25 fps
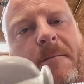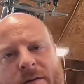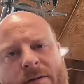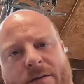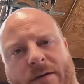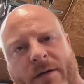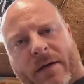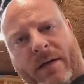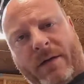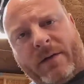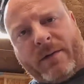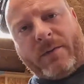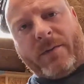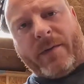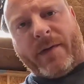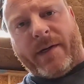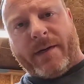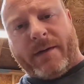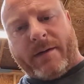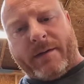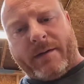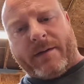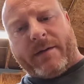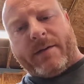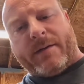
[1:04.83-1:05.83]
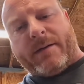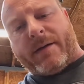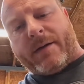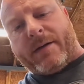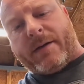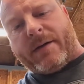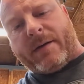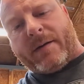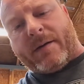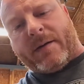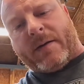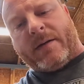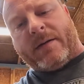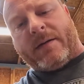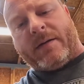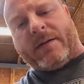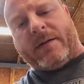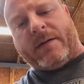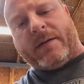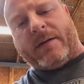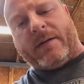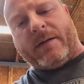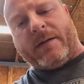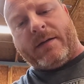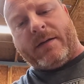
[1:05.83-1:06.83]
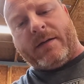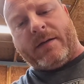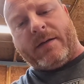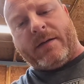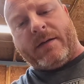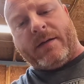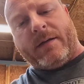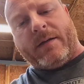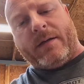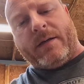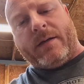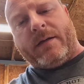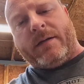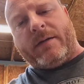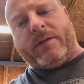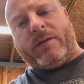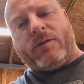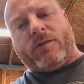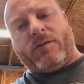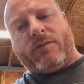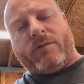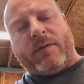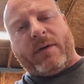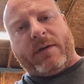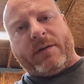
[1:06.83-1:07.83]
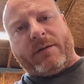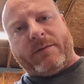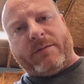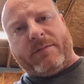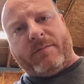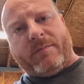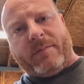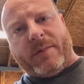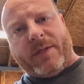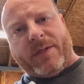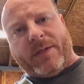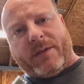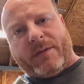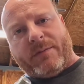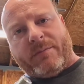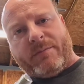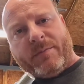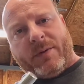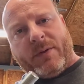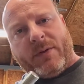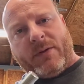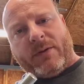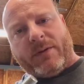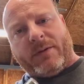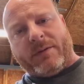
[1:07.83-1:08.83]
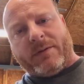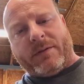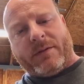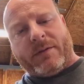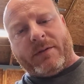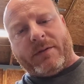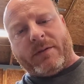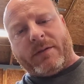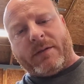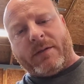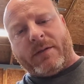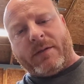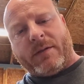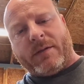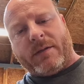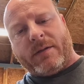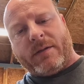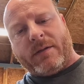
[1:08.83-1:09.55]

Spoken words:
they're kind of weird. They're 12 mil bolts,